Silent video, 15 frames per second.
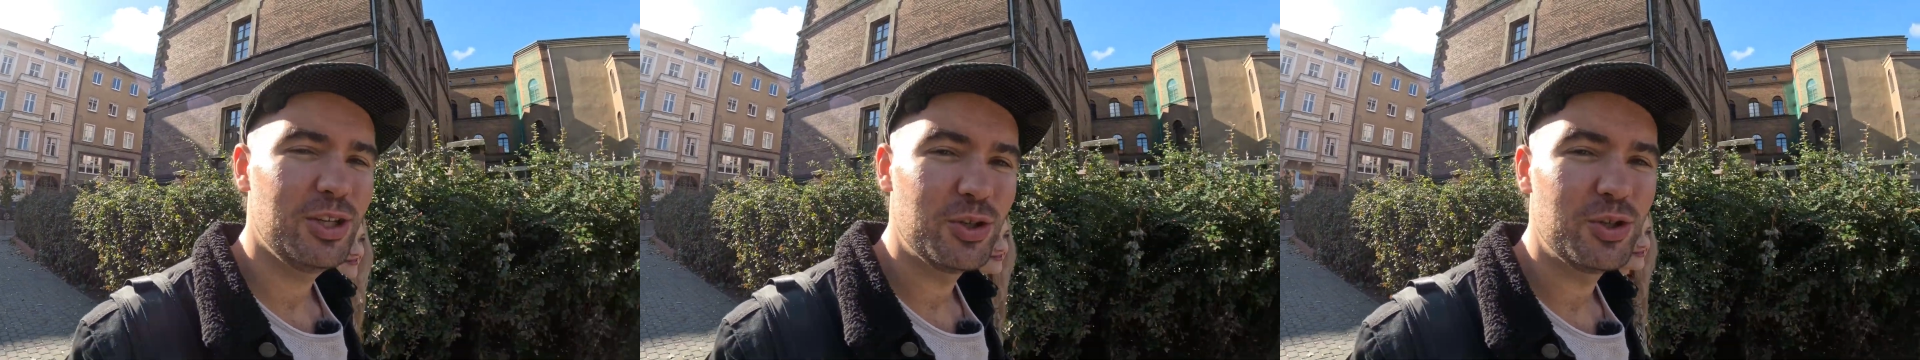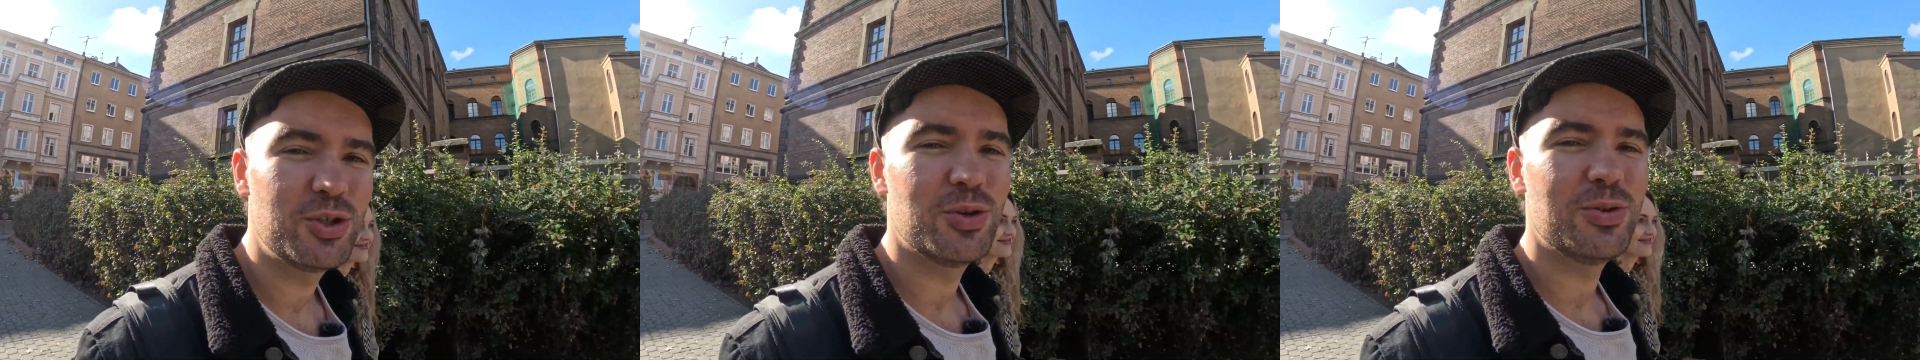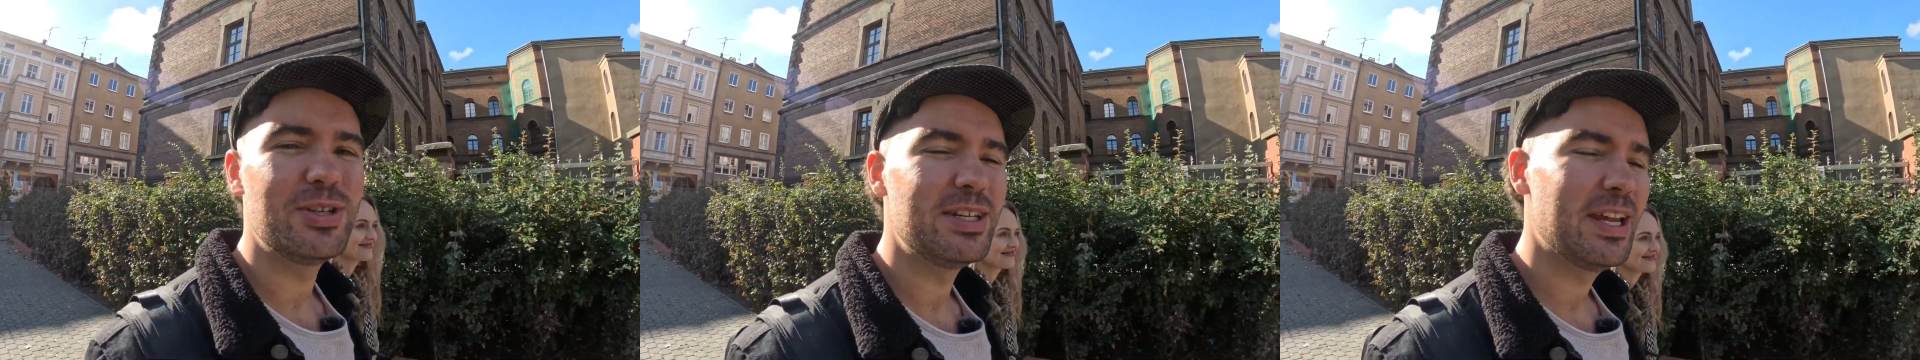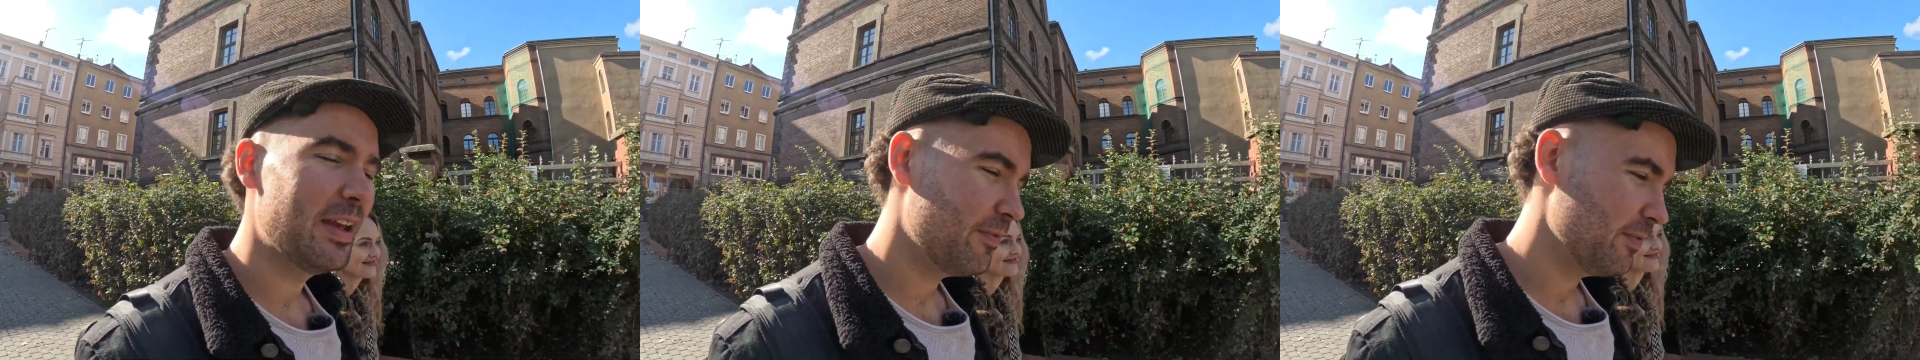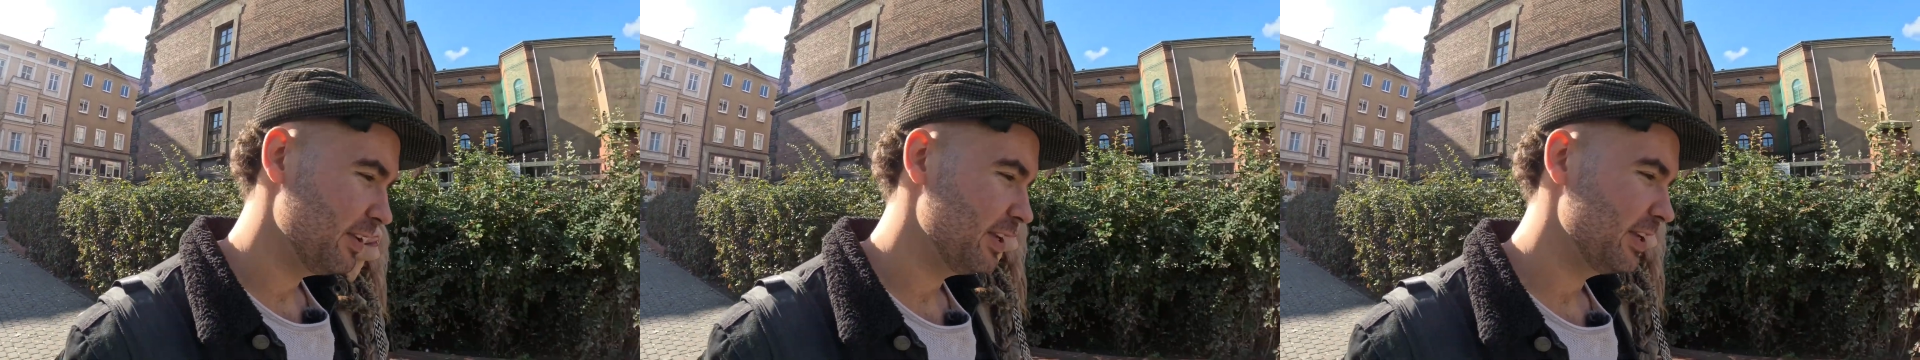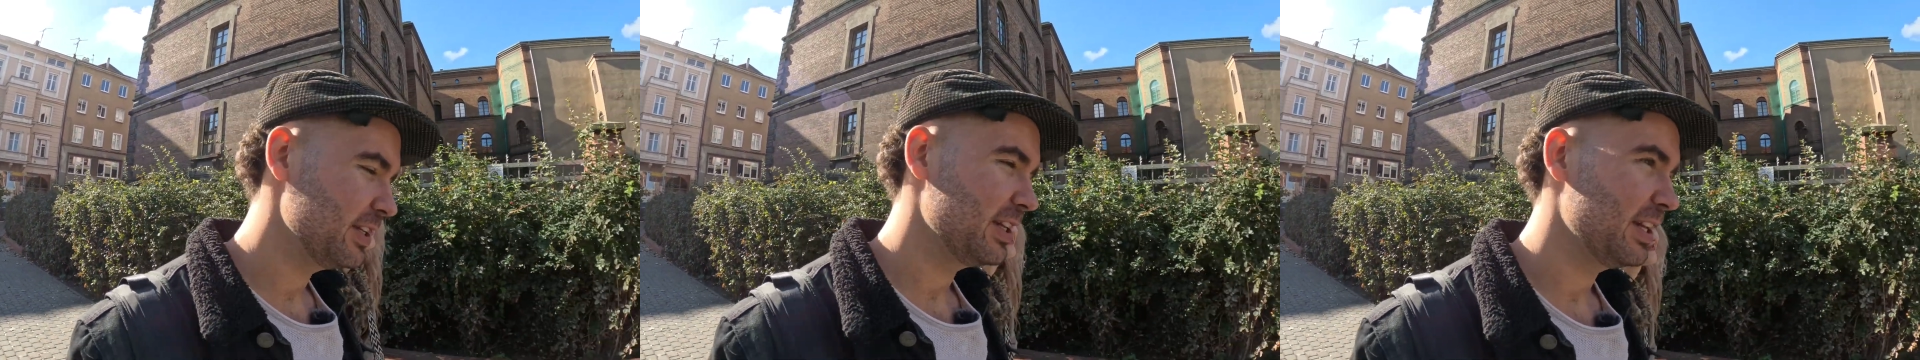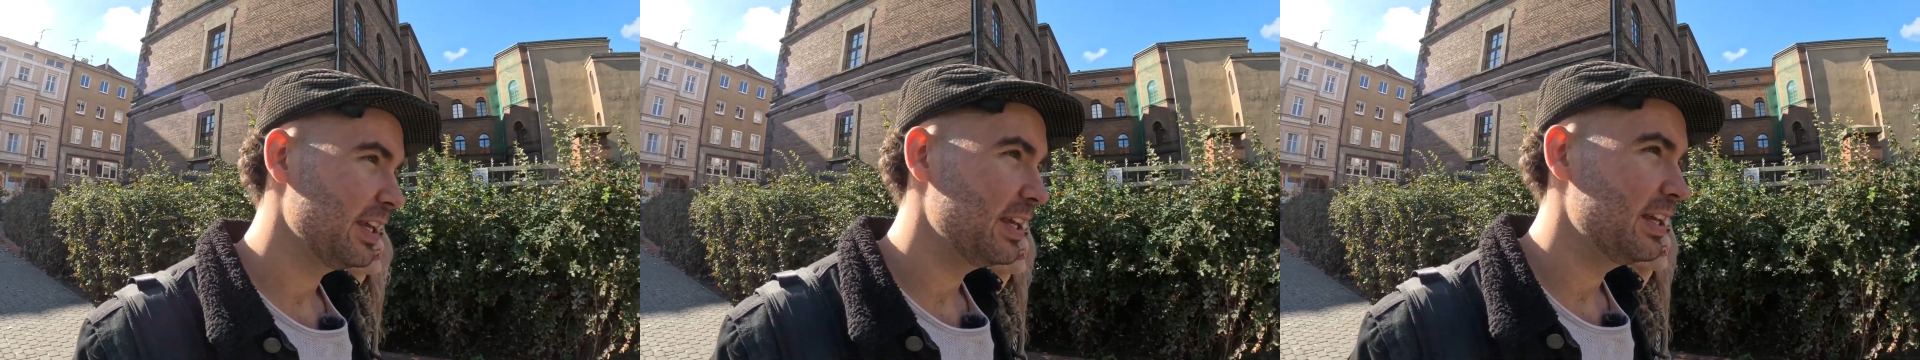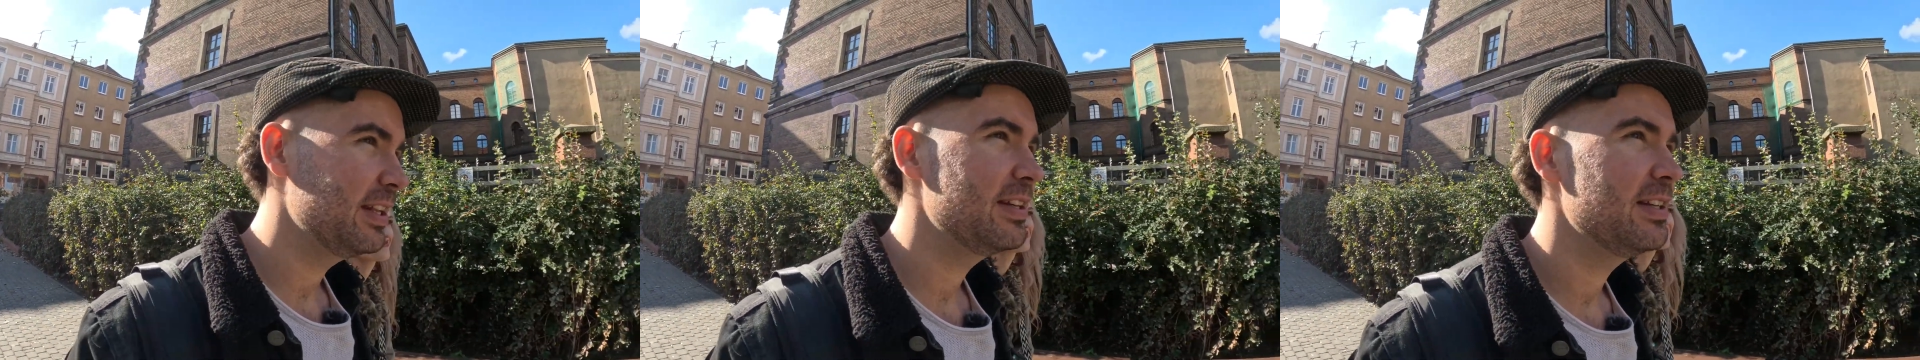you should definitely